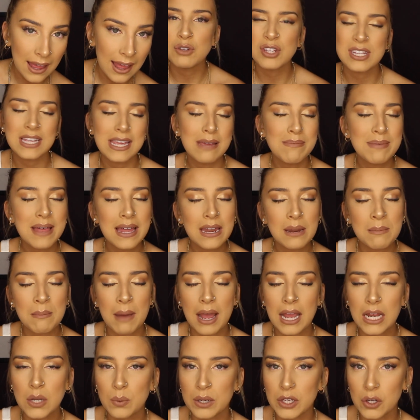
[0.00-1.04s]
Just keep that in
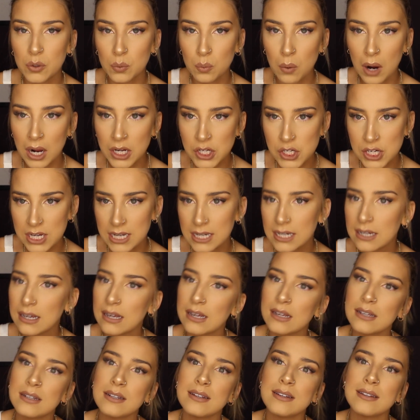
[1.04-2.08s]
mind when you're watching,
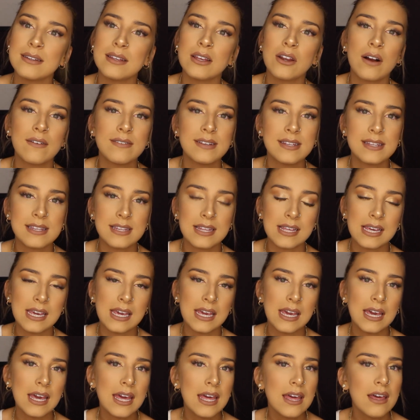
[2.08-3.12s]
because it
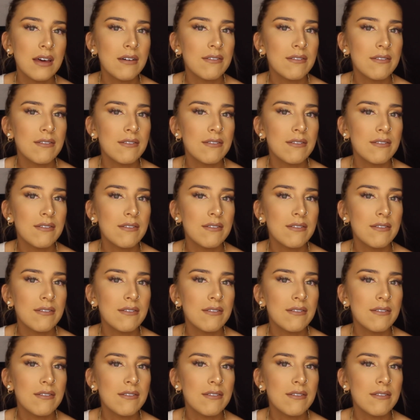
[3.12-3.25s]
obviously,